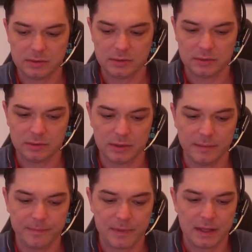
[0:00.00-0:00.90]

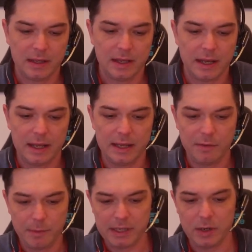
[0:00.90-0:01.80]
And
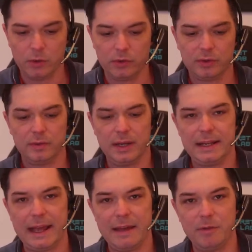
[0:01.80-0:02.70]
everybody knows, right?
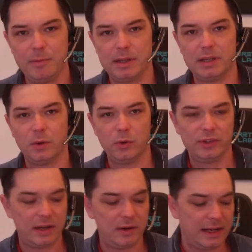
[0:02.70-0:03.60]
Everybody knows
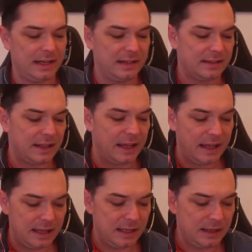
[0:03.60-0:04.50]
there is
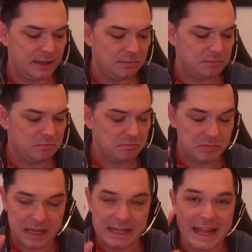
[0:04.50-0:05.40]
an
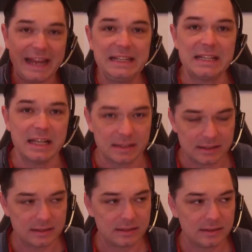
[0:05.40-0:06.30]

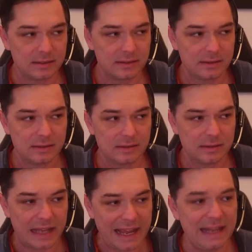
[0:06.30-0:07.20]
endless
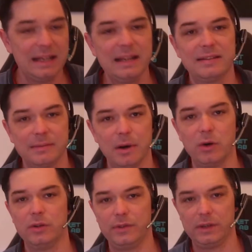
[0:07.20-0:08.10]

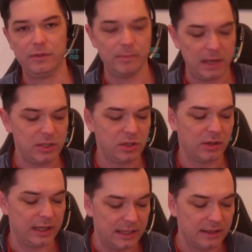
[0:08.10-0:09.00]
amount of information on
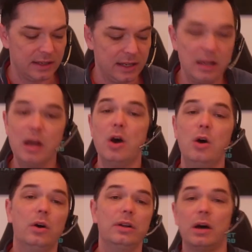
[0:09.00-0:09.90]
the internet
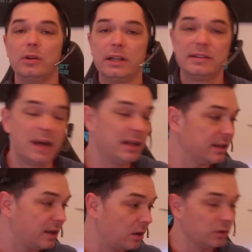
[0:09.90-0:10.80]
on how to get started,
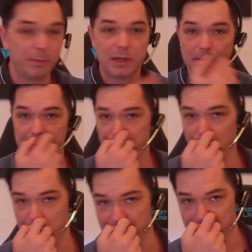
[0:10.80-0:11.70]
how to become a
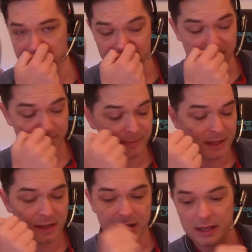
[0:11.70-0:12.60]
programmer, right?
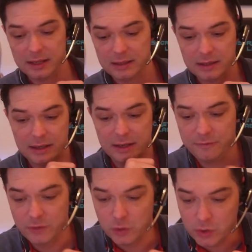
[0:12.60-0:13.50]
And
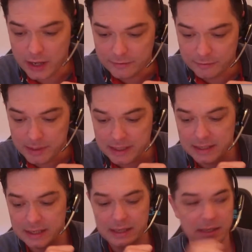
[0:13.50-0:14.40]
if you have been
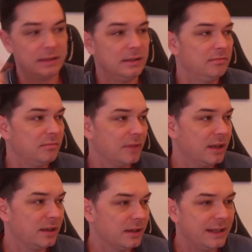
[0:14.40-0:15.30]
in
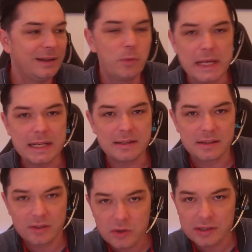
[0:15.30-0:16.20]
the weeds,
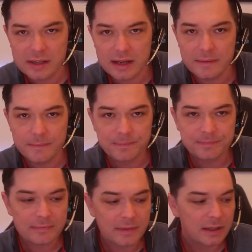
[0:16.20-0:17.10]
so to say,
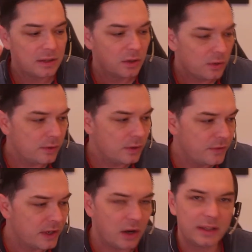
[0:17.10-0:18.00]
you
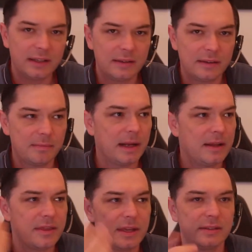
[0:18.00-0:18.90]
figure out that many
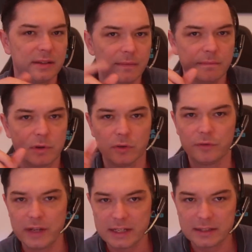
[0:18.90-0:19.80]
things are
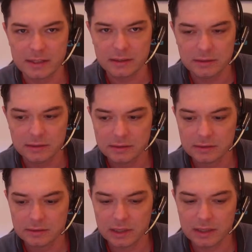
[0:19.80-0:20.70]
conflicting,
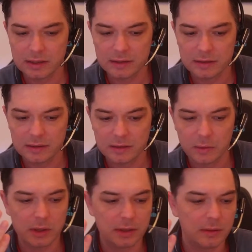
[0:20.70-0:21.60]
right?
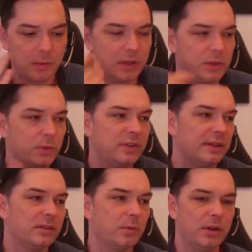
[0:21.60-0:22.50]
One dude says
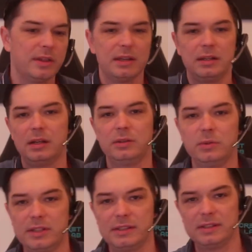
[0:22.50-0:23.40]
the one thing, the other dude
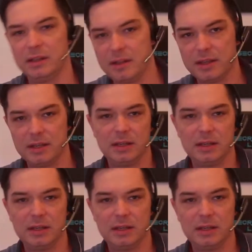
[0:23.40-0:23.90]
says the other thing,